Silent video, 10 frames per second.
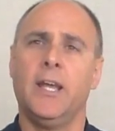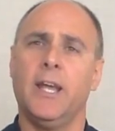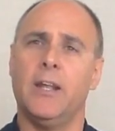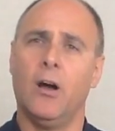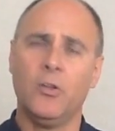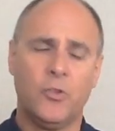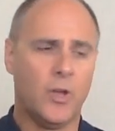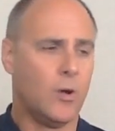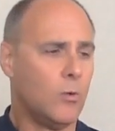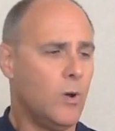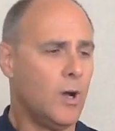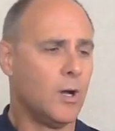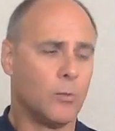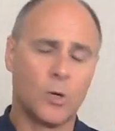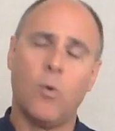It also uh,
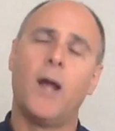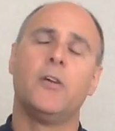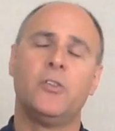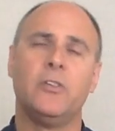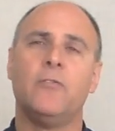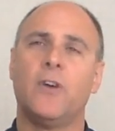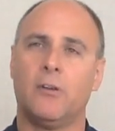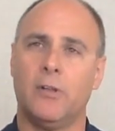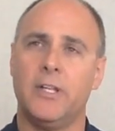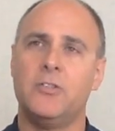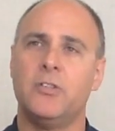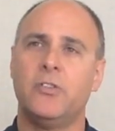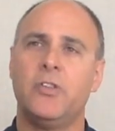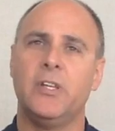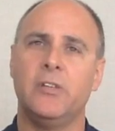requires that the federal
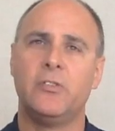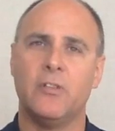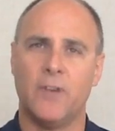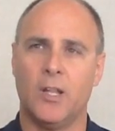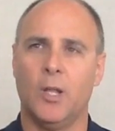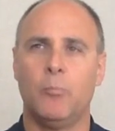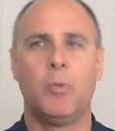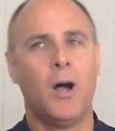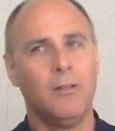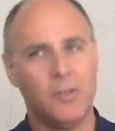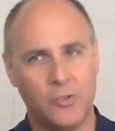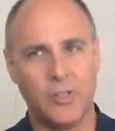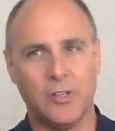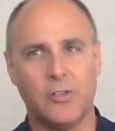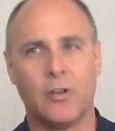agencies develop
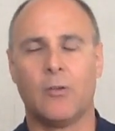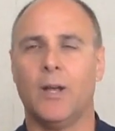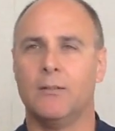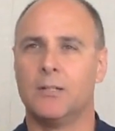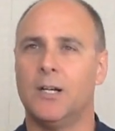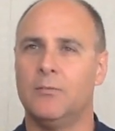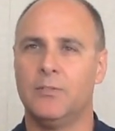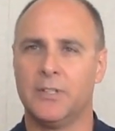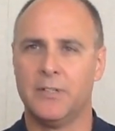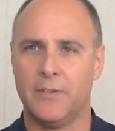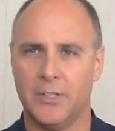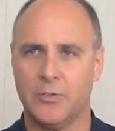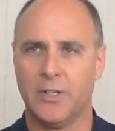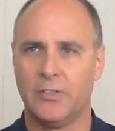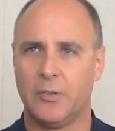policies around conflict of
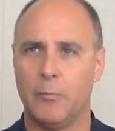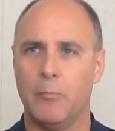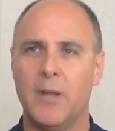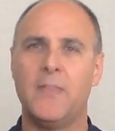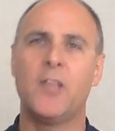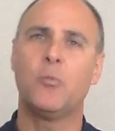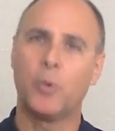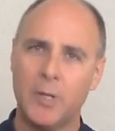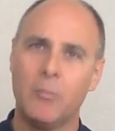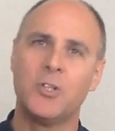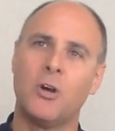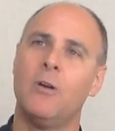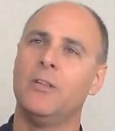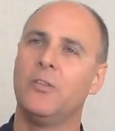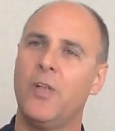interest. But that's pretty much
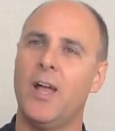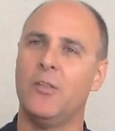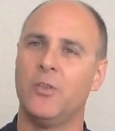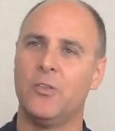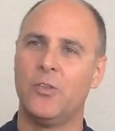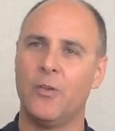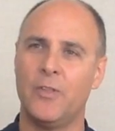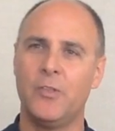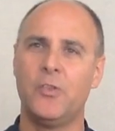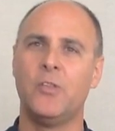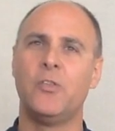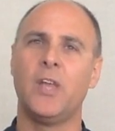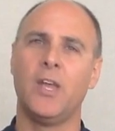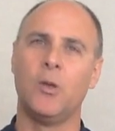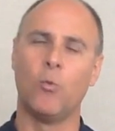all it says. And so this is
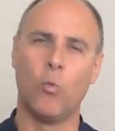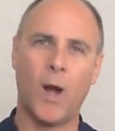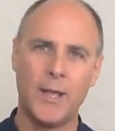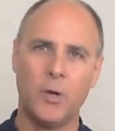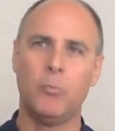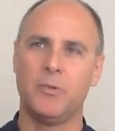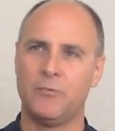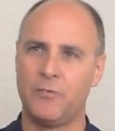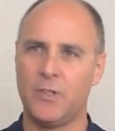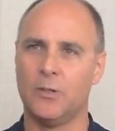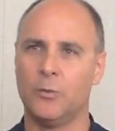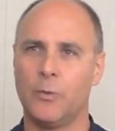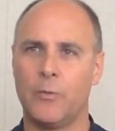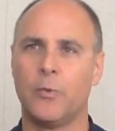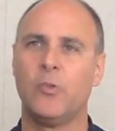a wide open field
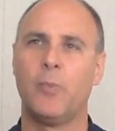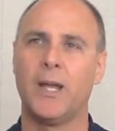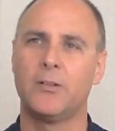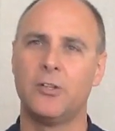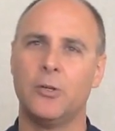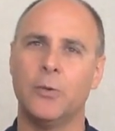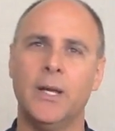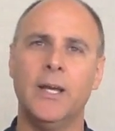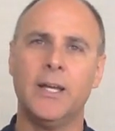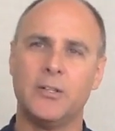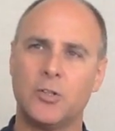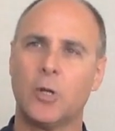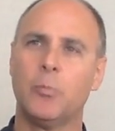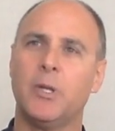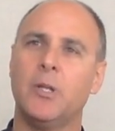with respect to
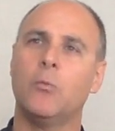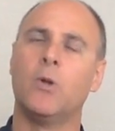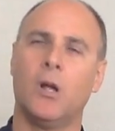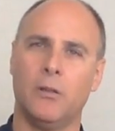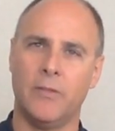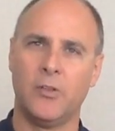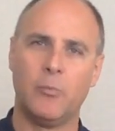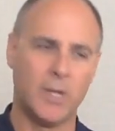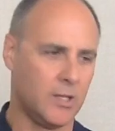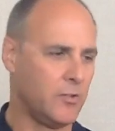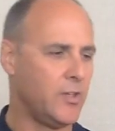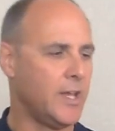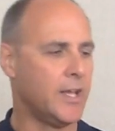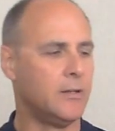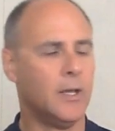interpreting what all of this means.
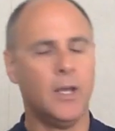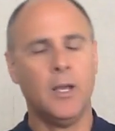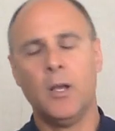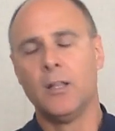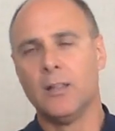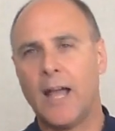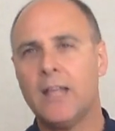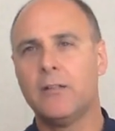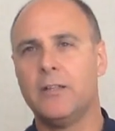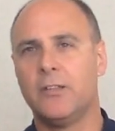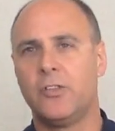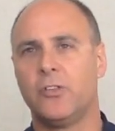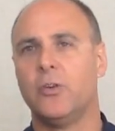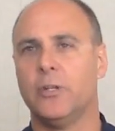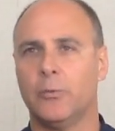And likely this is
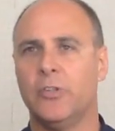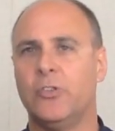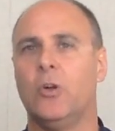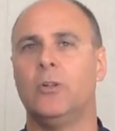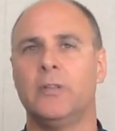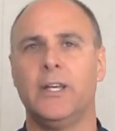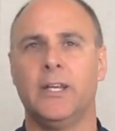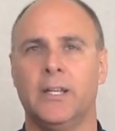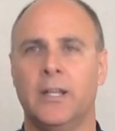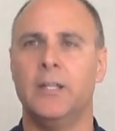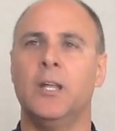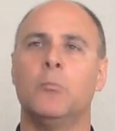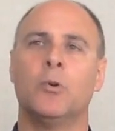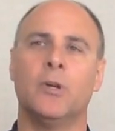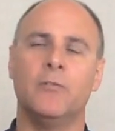going to result in a
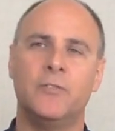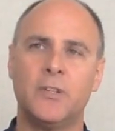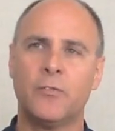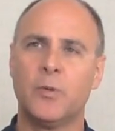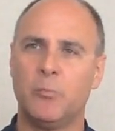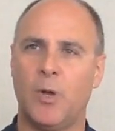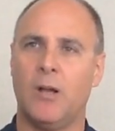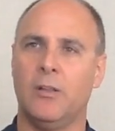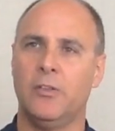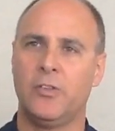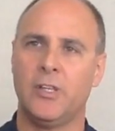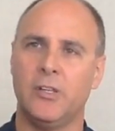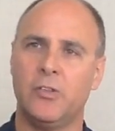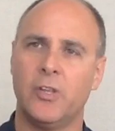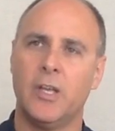number of different
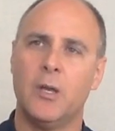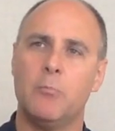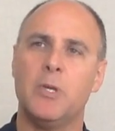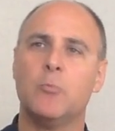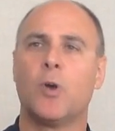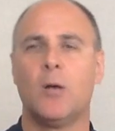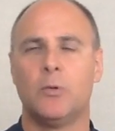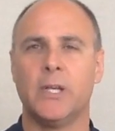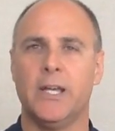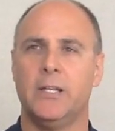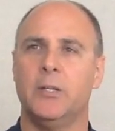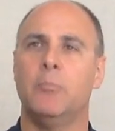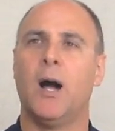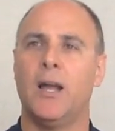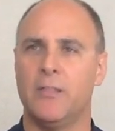policies being promulgated
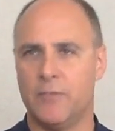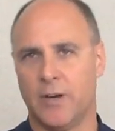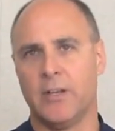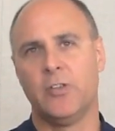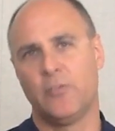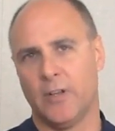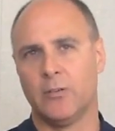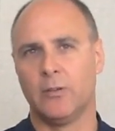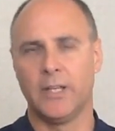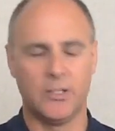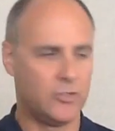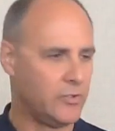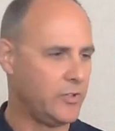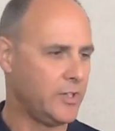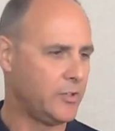by the various federal
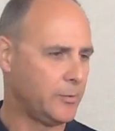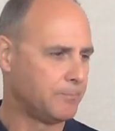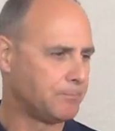agencies.